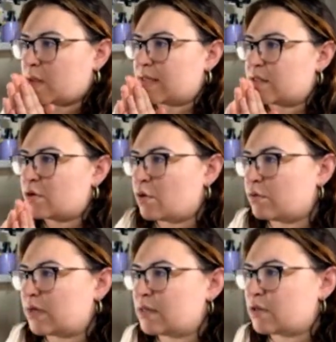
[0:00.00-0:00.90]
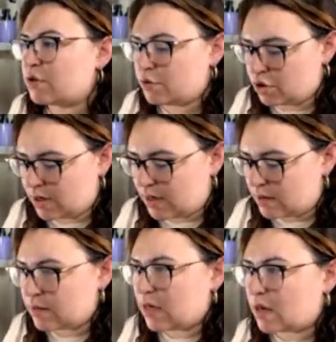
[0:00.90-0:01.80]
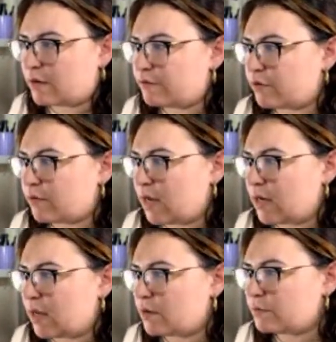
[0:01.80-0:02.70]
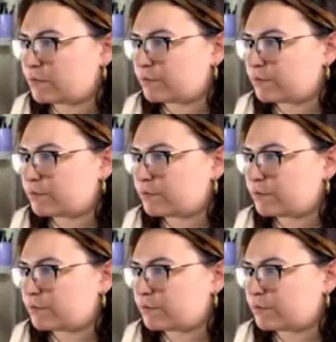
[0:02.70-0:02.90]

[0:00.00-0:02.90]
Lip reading: That's the only solution I can think of for right now.